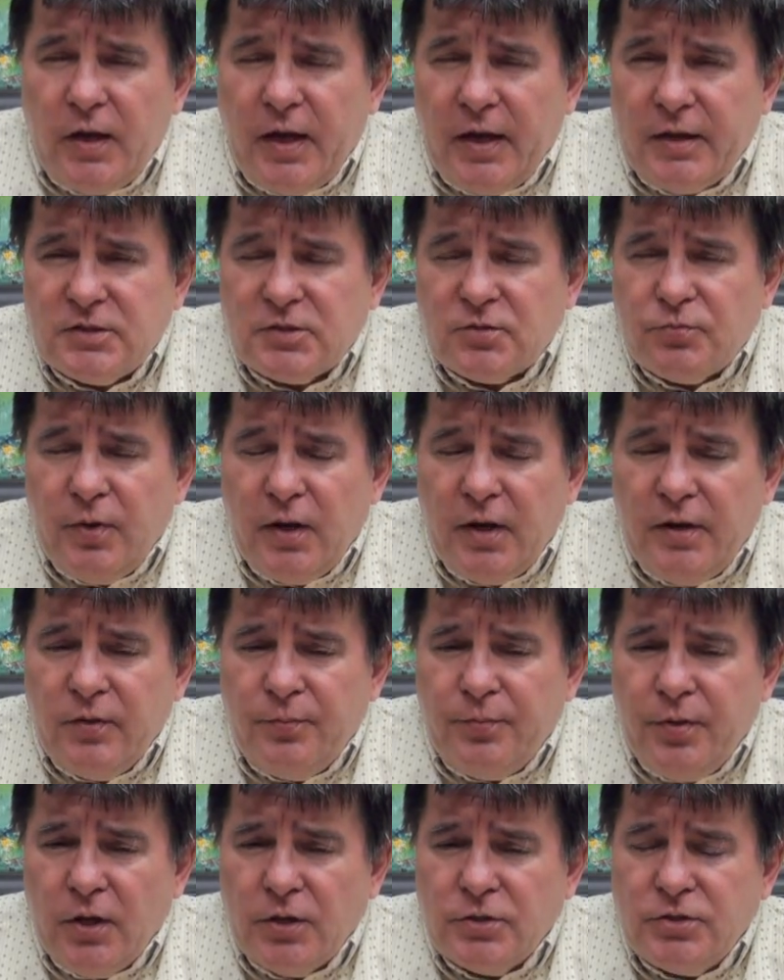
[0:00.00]
Luhansk by the
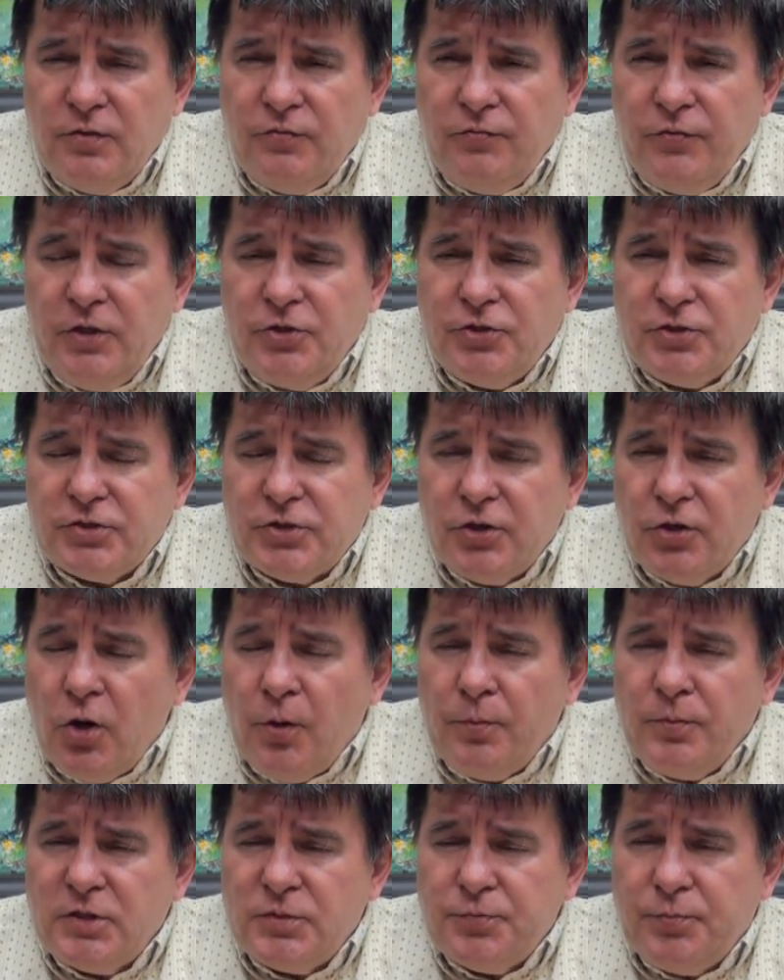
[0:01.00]
Party of Regions. The
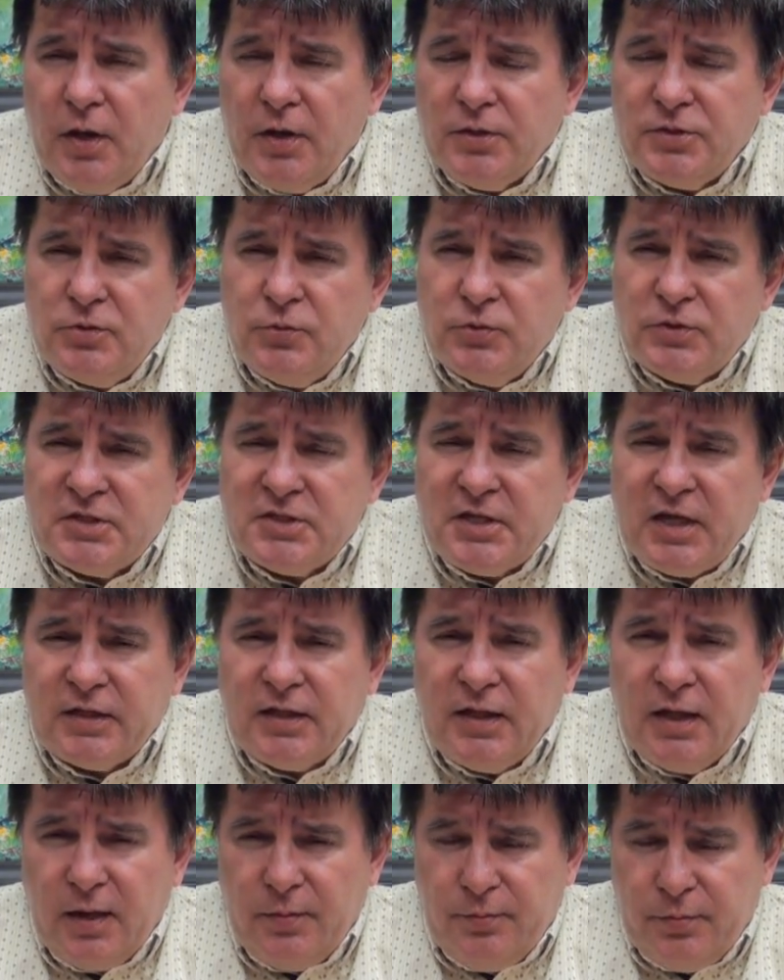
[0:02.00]
Communist Party was a
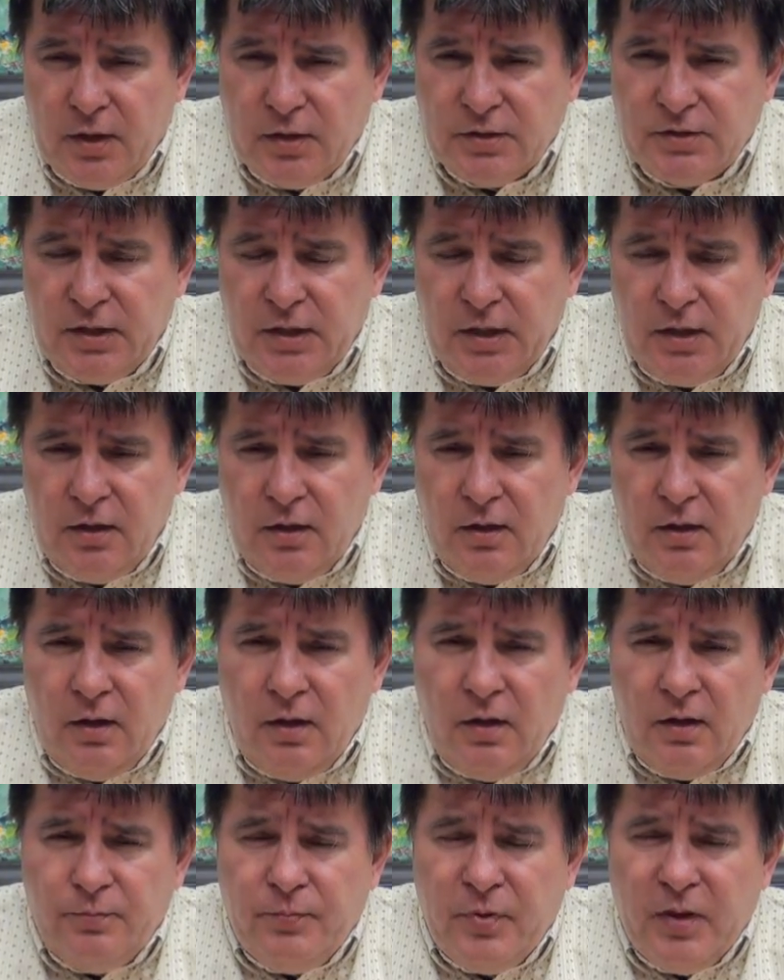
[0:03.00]
satellite party.
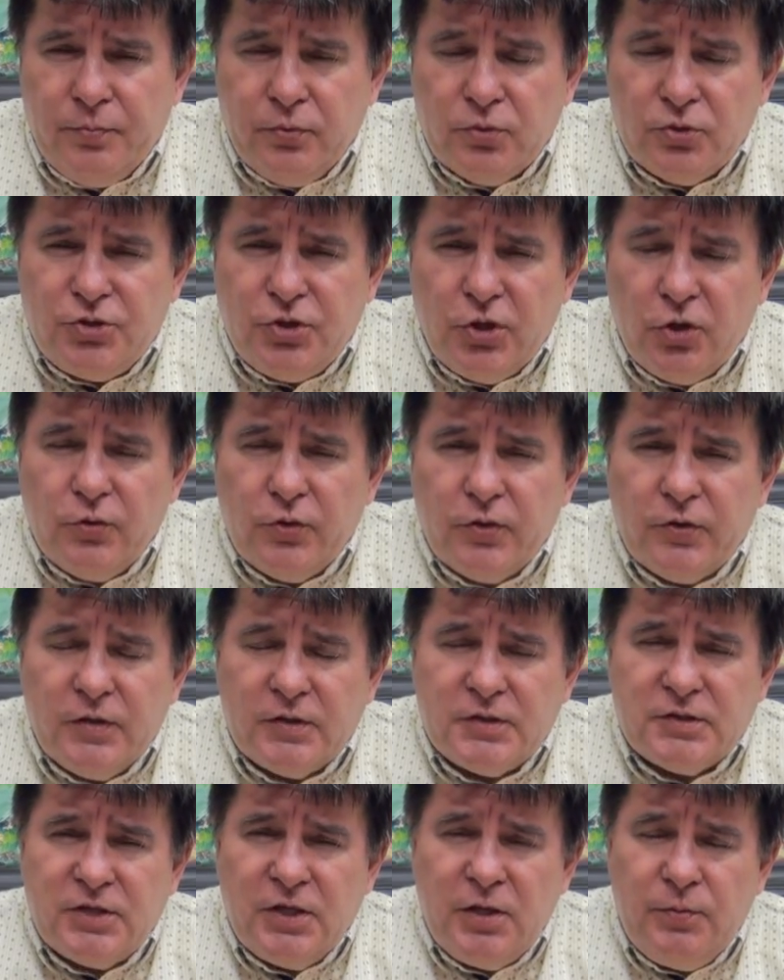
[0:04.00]
People joke
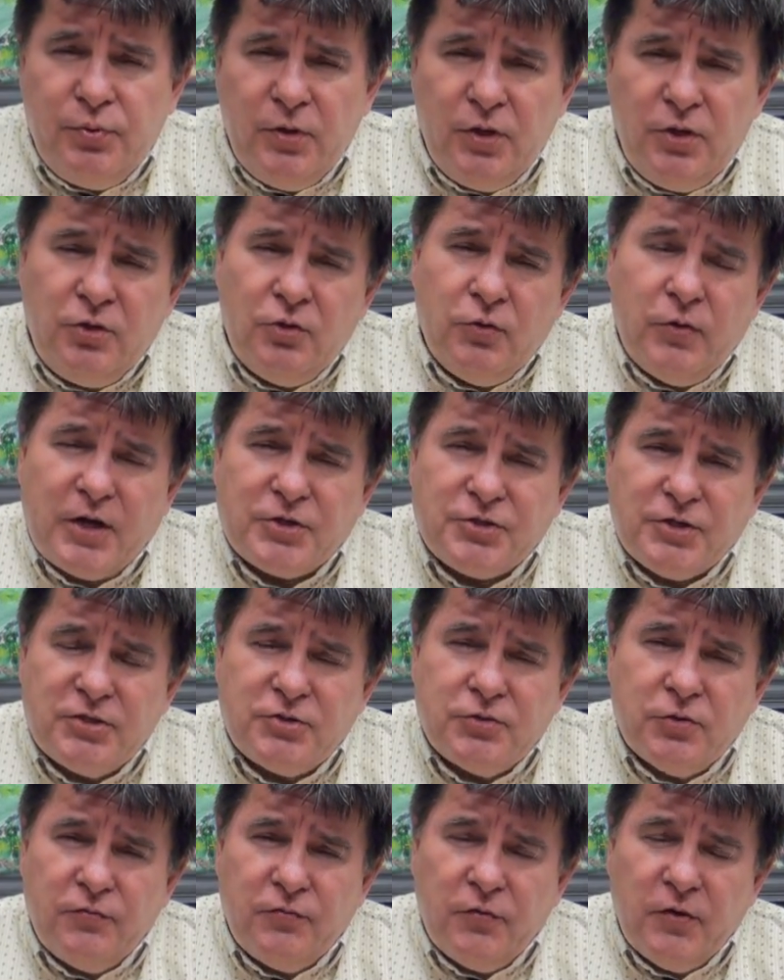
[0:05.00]
that CPU actually
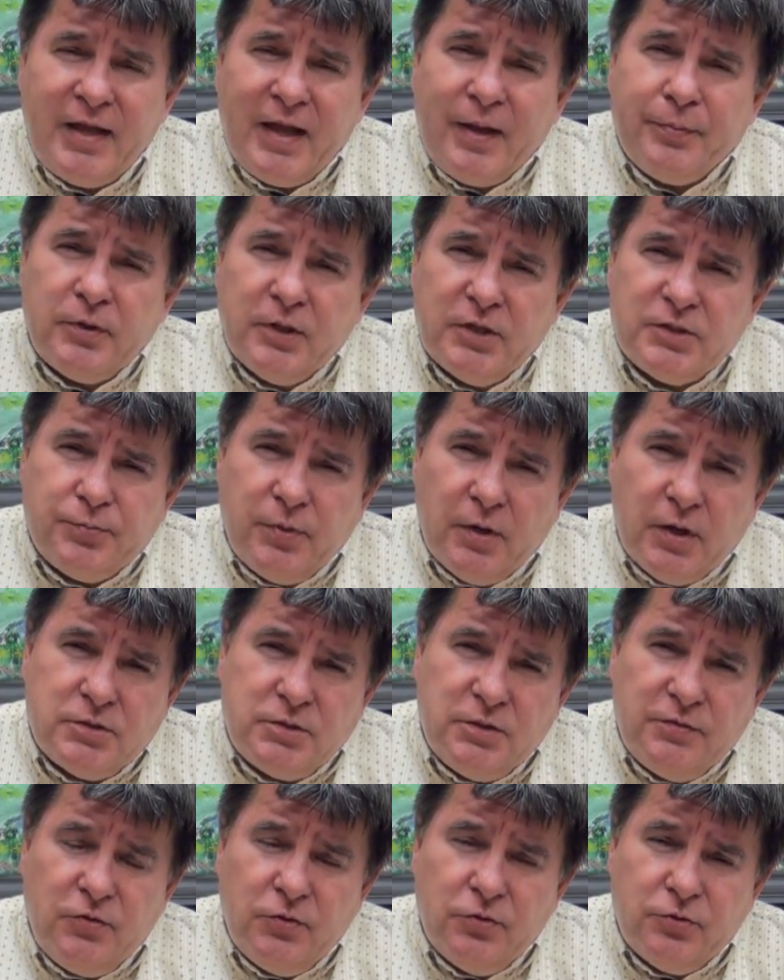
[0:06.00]
stood for Capitalist
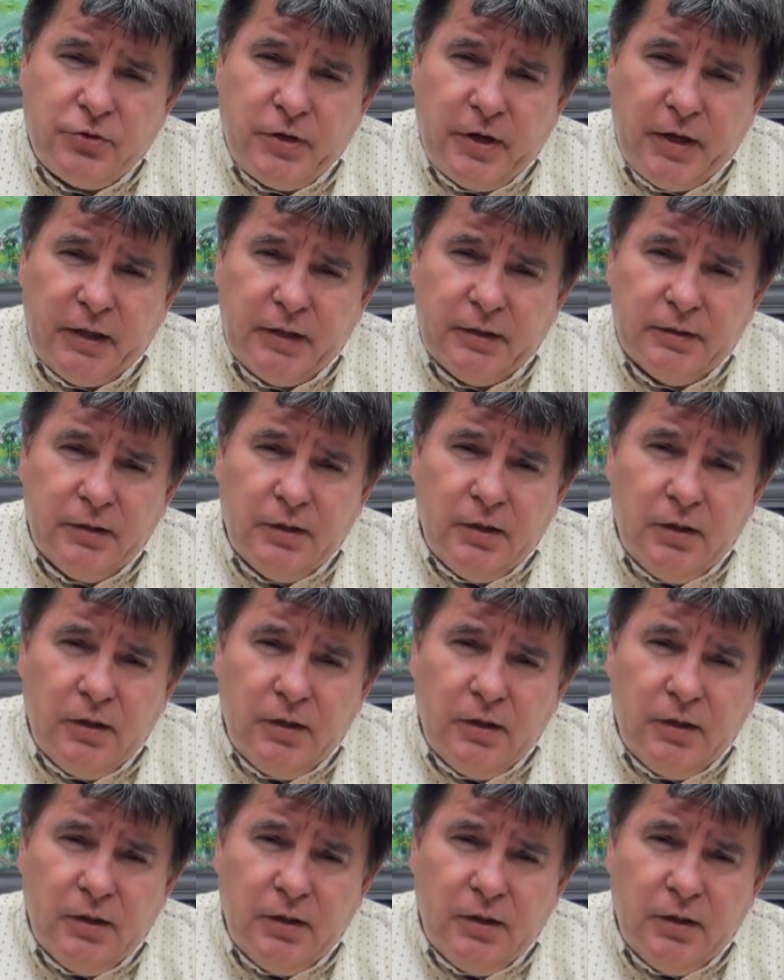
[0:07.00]
Party of Ukraine.